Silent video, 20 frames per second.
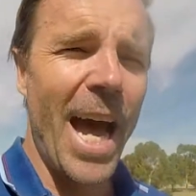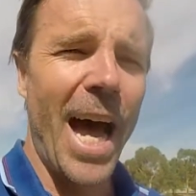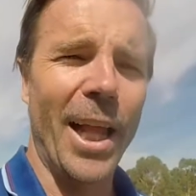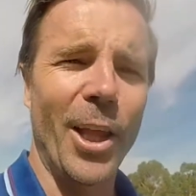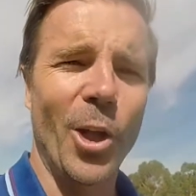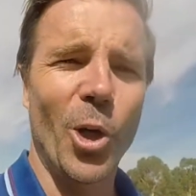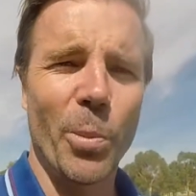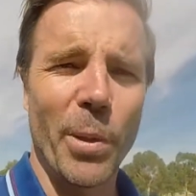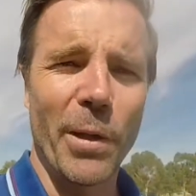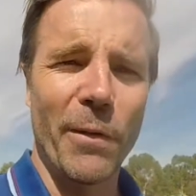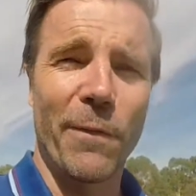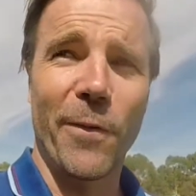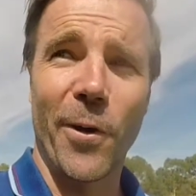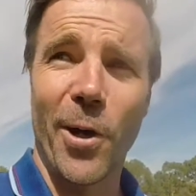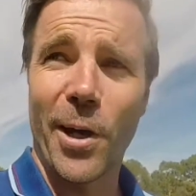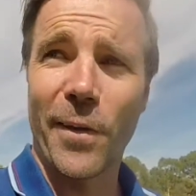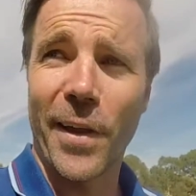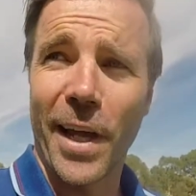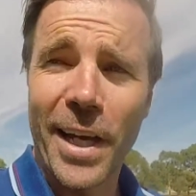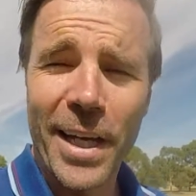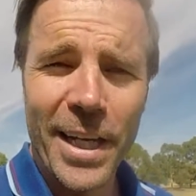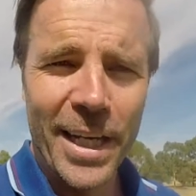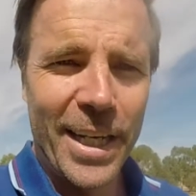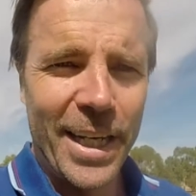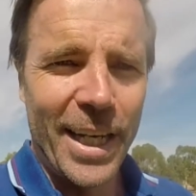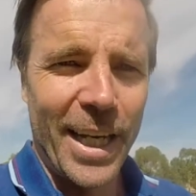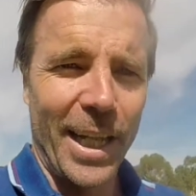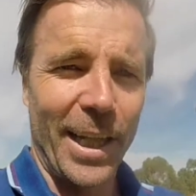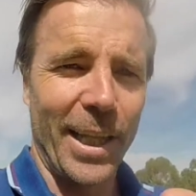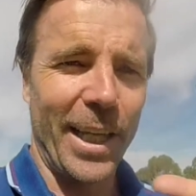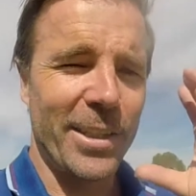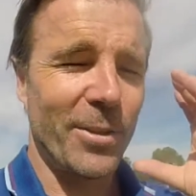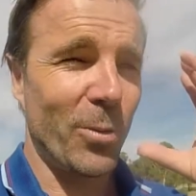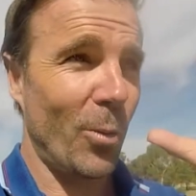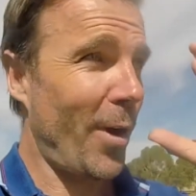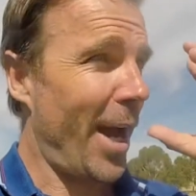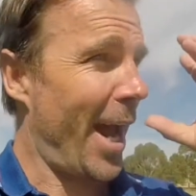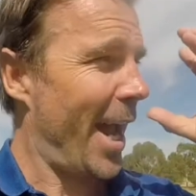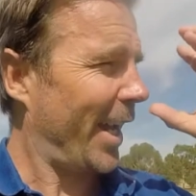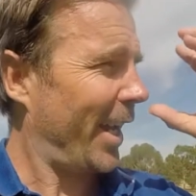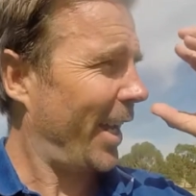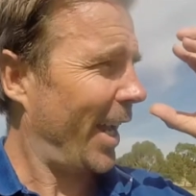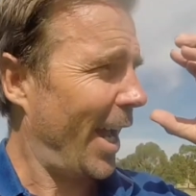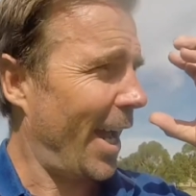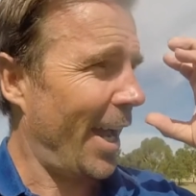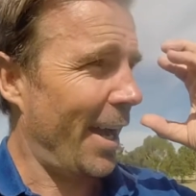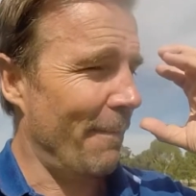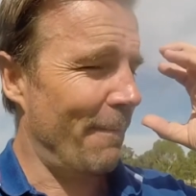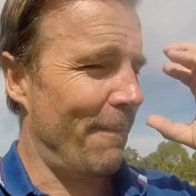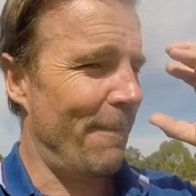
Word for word: a little bit further let's whack a